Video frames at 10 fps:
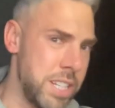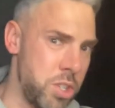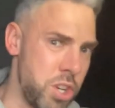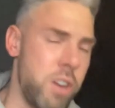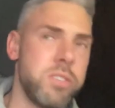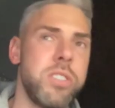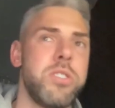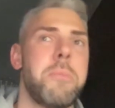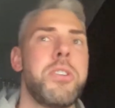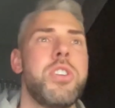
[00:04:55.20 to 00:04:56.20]
chances
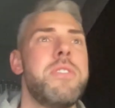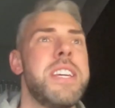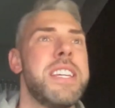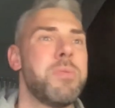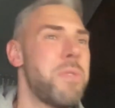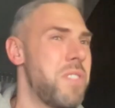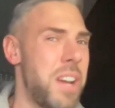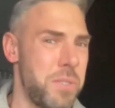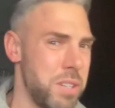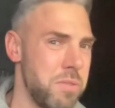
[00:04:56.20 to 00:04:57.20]
and opportunities with
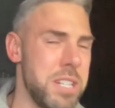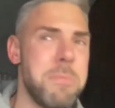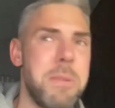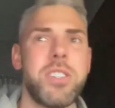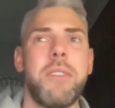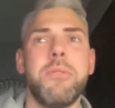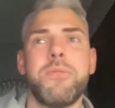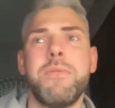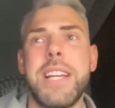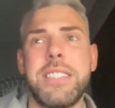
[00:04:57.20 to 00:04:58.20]
nothing really much coming
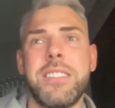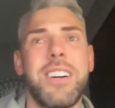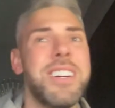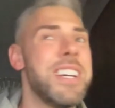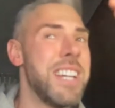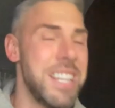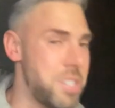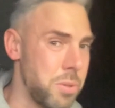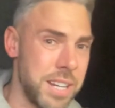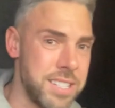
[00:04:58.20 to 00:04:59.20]
from Leicester
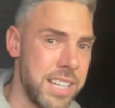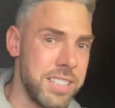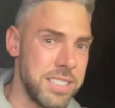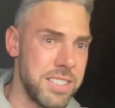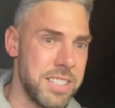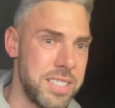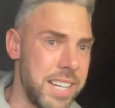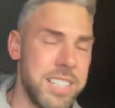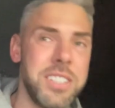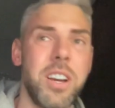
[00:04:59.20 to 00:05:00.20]
until they take the
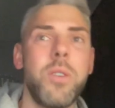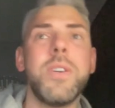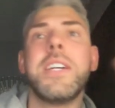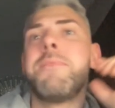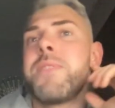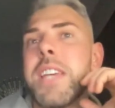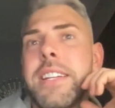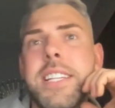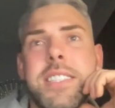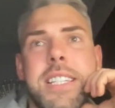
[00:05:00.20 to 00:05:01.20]
second goal.
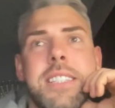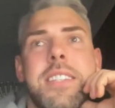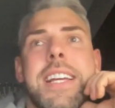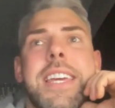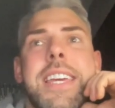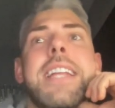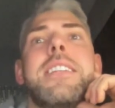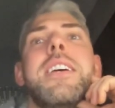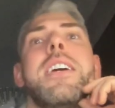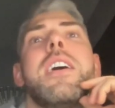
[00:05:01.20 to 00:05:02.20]
And this is,
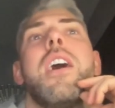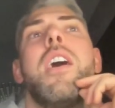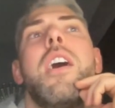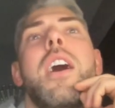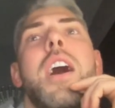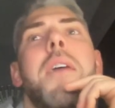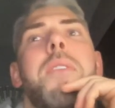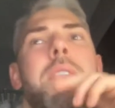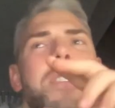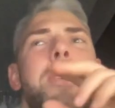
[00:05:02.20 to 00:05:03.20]
again,
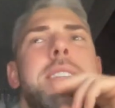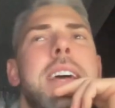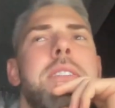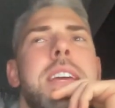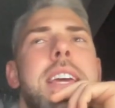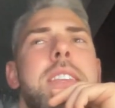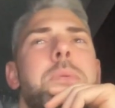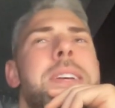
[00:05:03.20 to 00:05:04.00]
I've noted down here that